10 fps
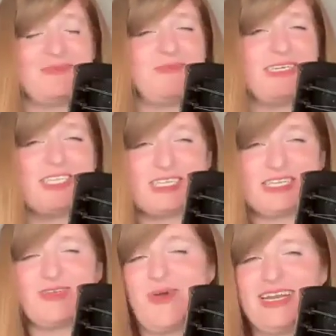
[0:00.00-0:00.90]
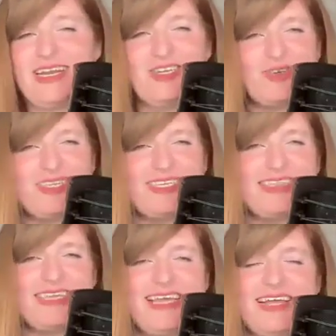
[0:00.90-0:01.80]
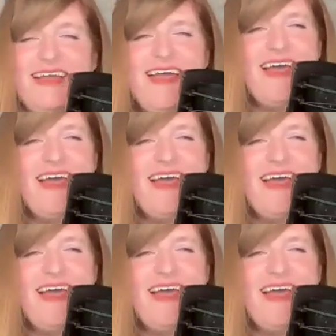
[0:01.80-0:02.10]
but it's quite an interesting thing